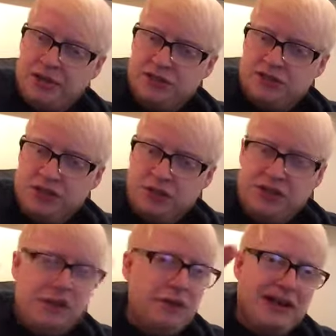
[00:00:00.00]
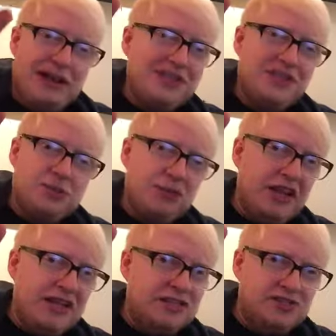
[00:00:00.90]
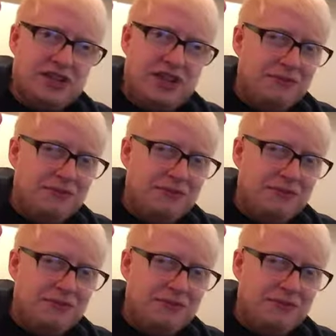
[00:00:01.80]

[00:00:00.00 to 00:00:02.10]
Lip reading: So, you know, it has its place.